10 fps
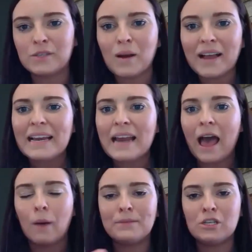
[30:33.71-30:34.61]
What kind of
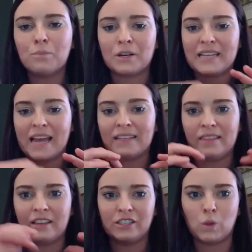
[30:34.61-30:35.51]
helps you protect
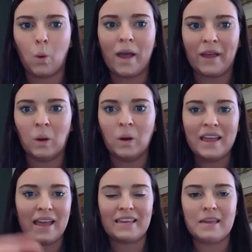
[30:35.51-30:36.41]
the soil
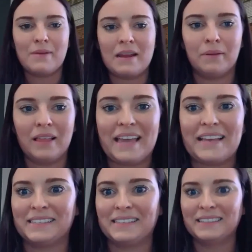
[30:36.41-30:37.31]
and keep it in
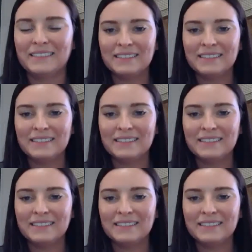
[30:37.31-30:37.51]
place?